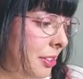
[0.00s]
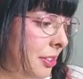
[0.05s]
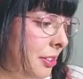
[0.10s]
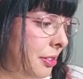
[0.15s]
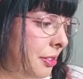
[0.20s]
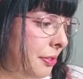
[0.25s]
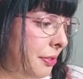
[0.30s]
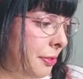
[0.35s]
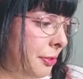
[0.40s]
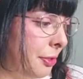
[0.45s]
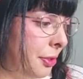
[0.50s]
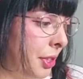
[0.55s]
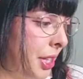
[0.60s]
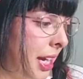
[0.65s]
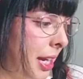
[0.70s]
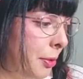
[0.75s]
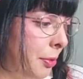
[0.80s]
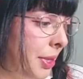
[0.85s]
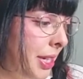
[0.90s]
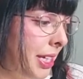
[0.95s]
you've worn
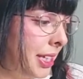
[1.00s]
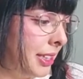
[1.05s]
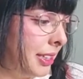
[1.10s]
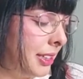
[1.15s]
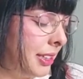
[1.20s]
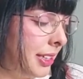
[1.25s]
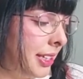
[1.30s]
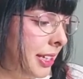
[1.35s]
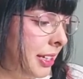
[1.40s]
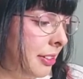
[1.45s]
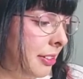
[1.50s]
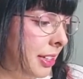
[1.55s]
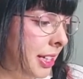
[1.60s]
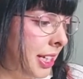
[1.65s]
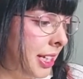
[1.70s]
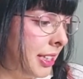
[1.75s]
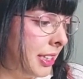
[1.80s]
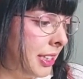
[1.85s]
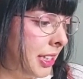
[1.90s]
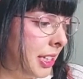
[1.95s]
a wig, sequin
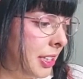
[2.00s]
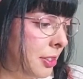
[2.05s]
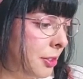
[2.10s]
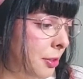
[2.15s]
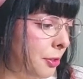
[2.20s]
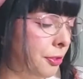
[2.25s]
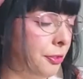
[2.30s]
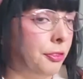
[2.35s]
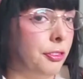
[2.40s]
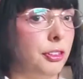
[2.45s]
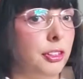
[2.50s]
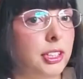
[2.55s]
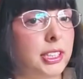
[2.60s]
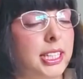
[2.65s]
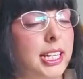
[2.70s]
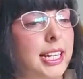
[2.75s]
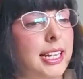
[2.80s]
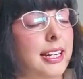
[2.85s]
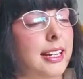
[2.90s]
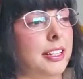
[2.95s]
lenses, or false
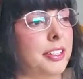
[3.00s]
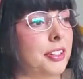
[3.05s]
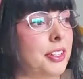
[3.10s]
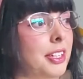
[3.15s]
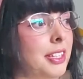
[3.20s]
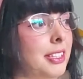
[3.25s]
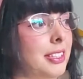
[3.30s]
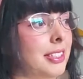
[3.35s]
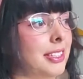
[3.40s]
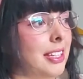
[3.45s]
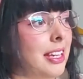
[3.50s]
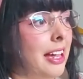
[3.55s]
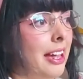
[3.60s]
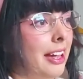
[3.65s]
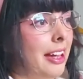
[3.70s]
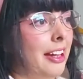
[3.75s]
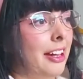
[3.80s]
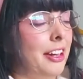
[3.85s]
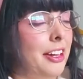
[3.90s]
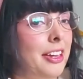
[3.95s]
eyelashes.
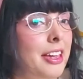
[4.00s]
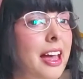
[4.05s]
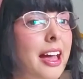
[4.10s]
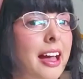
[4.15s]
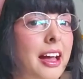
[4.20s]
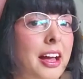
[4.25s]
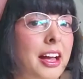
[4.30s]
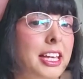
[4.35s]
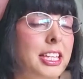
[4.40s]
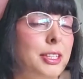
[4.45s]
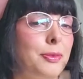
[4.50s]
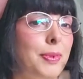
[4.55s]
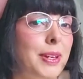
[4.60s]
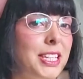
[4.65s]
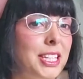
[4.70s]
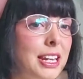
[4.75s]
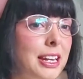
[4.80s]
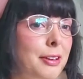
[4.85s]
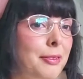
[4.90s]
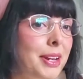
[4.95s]
Yeah,
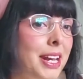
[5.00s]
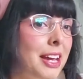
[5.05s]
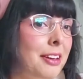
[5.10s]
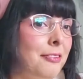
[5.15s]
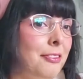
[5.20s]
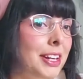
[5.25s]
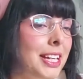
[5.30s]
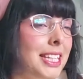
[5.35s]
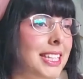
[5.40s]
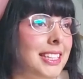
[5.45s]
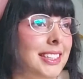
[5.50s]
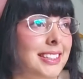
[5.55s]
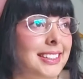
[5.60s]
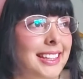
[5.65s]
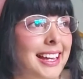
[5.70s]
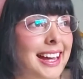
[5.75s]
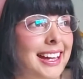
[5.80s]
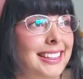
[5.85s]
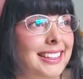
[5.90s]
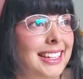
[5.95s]
especially when I first
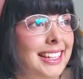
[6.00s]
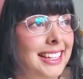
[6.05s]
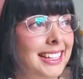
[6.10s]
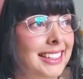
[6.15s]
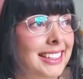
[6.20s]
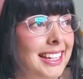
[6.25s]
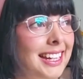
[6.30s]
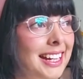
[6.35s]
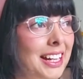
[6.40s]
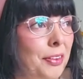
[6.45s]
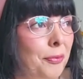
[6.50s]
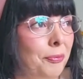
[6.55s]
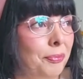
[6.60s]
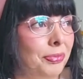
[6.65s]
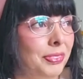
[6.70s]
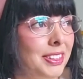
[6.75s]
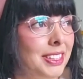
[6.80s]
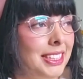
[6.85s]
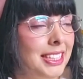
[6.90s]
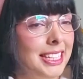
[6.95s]
started,
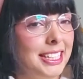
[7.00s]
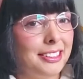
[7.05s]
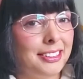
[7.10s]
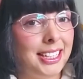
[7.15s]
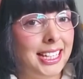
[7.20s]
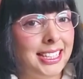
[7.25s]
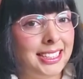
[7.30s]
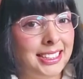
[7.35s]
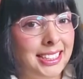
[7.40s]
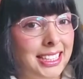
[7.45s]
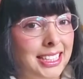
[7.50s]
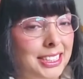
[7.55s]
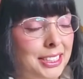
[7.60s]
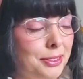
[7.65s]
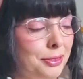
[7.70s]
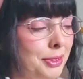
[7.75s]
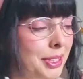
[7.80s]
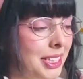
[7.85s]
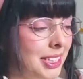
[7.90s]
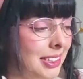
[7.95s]
sequin lenses,
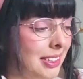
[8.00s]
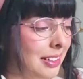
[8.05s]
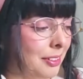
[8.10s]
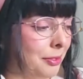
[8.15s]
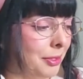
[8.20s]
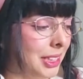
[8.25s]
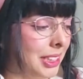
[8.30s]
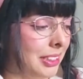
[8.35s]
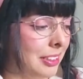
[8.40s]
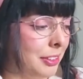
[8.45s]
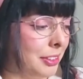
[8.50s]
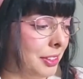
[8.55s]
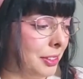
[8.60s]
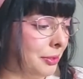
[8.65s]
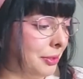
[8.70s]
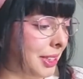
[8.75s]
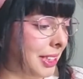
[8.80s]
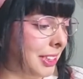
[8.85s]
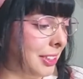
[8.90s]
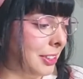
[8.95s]
wigs, and whatnot
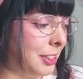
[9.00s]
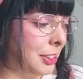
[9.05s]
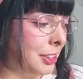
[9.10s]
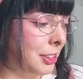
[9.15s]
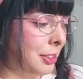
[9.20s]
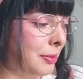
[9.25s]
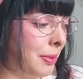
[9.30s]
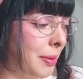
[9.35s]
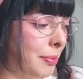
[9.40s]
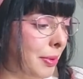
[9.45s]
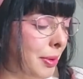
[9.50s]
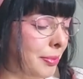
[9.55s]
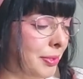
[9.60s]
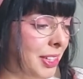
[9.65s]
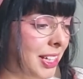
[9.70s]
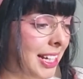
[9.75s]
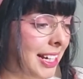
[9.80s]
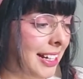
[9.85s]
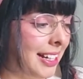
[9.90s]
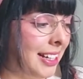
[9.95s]
were super
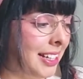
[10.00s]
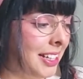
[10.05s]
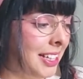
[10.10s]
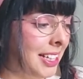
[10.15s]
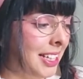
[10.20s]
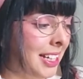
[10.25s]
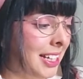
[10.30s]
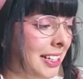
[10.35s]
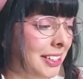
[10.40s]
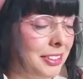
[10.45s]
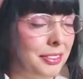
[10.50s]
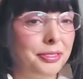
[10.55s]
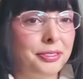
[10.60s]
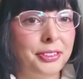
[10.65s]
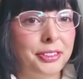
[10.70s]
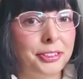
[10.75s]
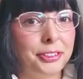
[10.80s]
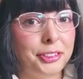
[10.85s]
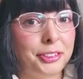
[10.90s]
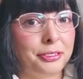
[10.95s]
popular, and of
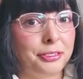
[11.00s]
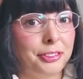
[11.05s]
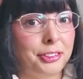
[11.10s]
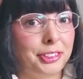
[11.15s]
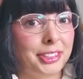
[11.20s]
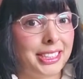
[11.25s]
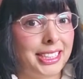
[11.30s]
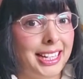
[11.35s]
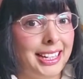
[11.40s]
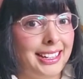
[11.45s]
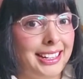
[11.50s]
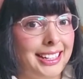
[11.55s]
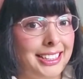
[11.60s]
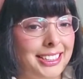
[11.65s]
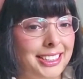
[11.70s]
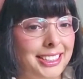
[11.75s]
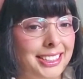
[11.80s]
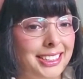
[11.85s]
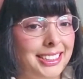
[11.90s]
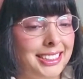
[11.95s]
course false
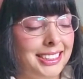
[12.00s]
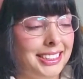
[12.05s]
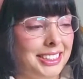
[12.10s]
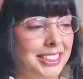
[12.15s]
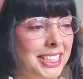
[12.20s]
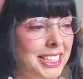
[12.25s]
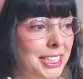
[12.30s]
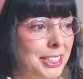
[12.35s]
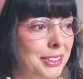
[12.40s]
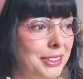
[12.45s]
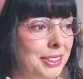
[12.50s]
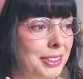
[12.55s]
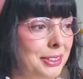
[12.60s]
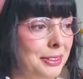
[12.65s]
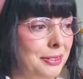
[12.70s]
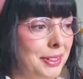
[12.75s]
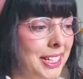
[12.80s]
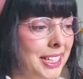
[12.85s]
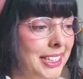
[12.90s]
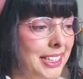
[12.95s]
eyelashes. I used to
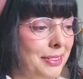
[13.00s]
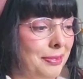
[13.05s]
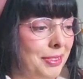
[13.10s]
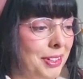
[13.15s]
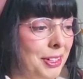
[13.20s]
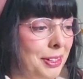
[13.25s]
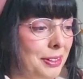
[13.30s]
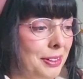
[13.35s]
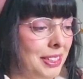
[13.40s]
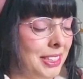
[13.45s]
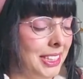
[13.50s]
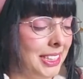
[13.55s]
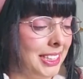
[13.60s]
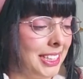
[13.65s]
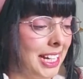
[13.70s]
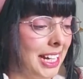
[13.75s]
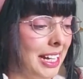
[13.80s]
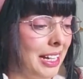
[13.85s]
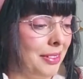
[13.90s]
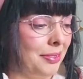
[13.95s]
wear them all the
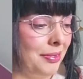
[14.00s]
time.